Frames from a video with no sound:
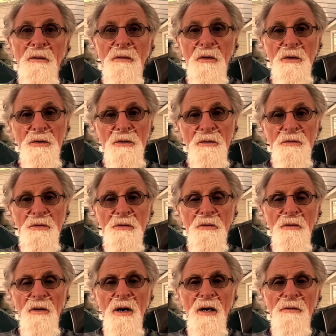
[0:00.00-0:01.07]
first of
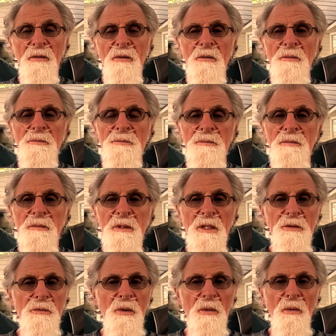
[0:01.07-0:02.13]
survival,
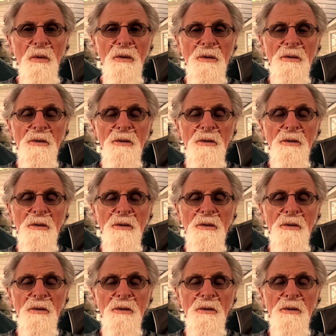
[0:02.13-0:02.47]
because we weren't